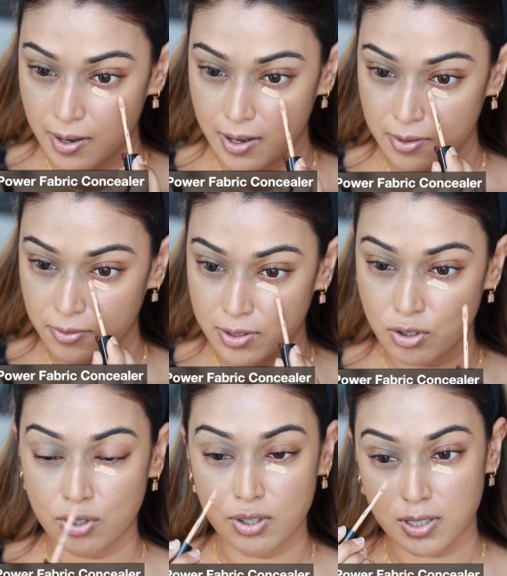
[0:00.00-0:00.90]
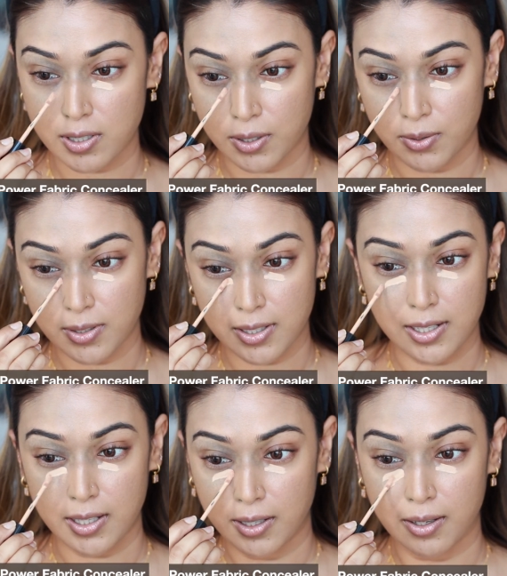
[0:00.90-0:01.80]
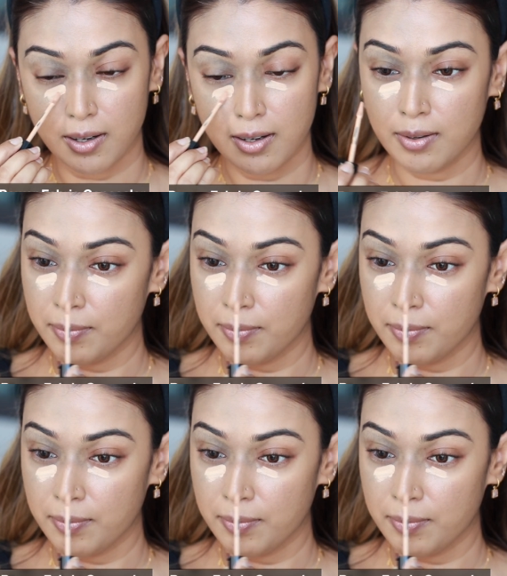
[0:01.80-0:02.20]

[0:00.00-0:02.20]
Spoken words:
I will just use it here.